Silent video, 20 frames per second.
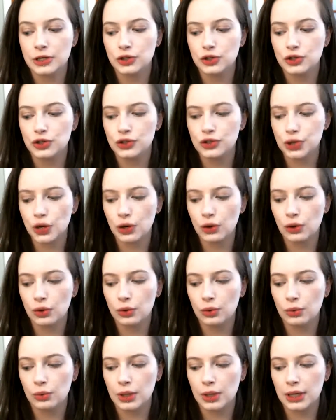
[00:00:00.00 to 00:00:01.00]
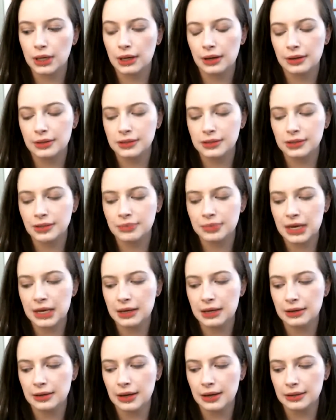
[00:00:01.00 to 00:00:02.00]
So
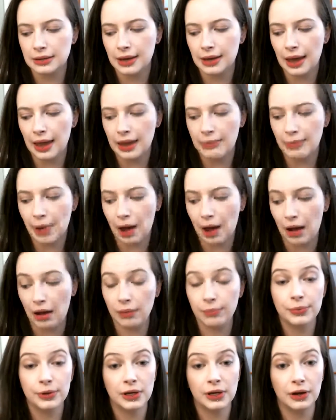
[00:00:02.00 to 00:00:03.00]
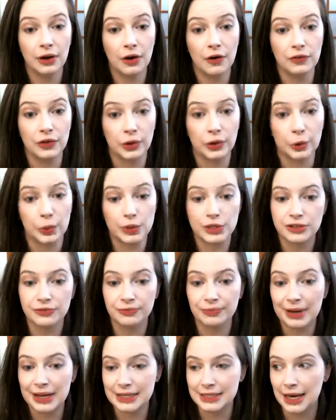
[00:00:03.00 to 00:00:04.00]
something came up over the course of
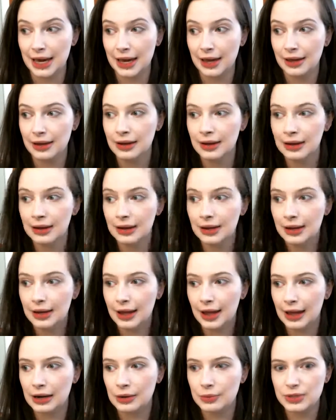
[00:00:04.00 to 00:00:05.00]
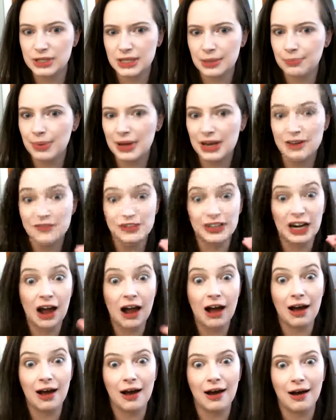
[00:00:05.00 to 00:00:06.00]
my day, and it was a bit of an
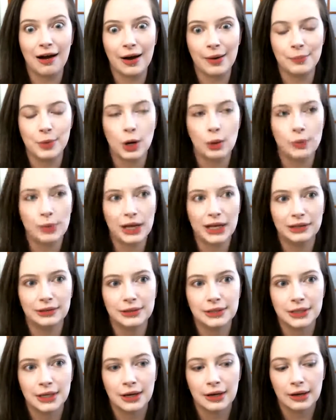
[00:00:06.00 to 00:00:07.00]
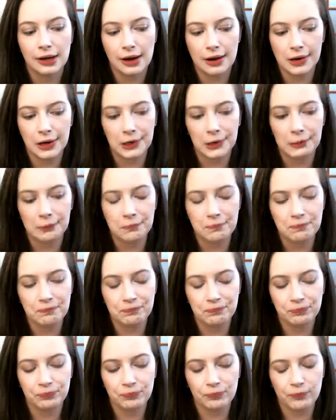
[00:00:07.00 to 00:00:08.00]
aha moment. Um,
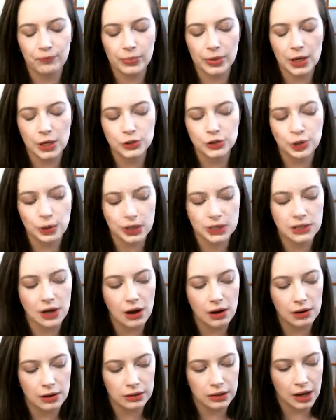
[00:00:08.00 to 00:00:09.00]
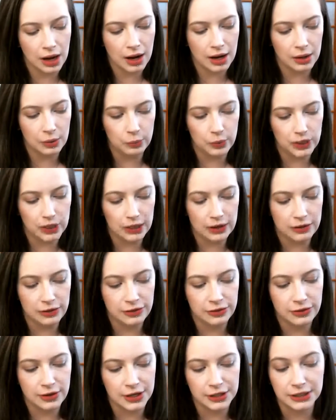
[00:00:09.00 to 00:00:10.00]
so I talk a lot
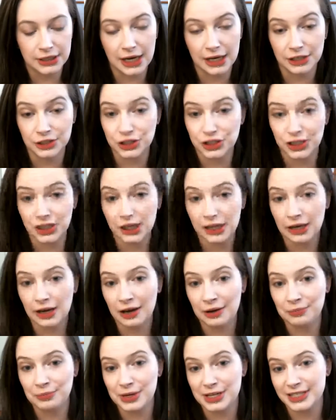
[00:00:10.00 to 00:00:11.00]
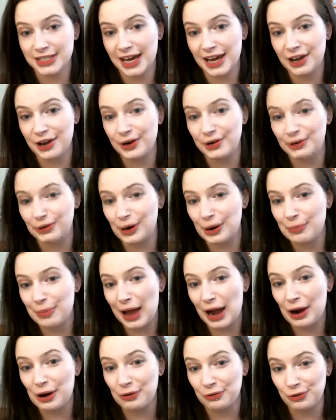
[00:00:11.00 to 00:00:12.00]
with Nanyi, Mateo
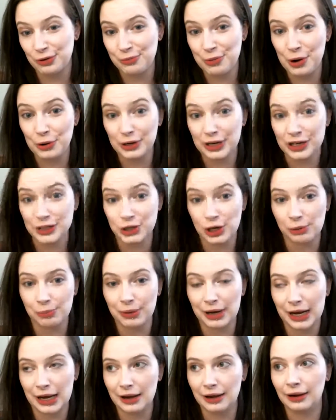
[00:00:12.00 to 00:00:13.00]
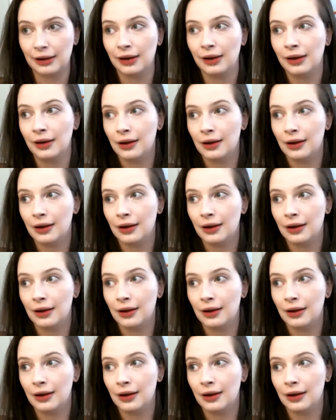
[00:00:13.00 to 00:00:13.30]
about remote interpreting.